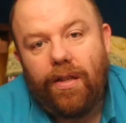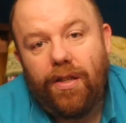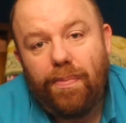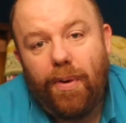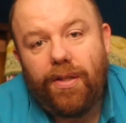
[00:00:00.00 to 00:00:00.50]

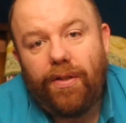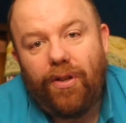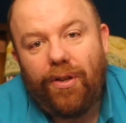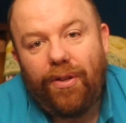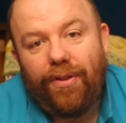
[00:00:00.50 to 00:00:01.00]
this might have
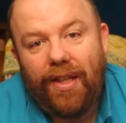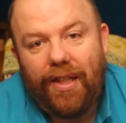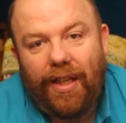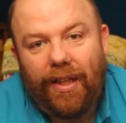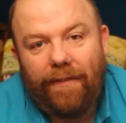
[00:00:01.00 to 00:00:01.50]
got you
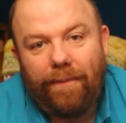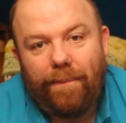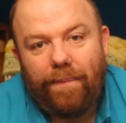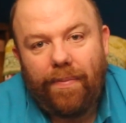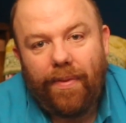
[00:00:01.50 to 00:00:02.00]
thinking
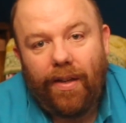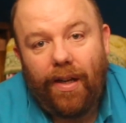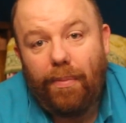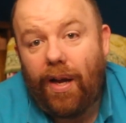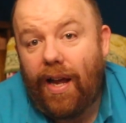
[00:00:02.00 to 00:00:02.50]
and might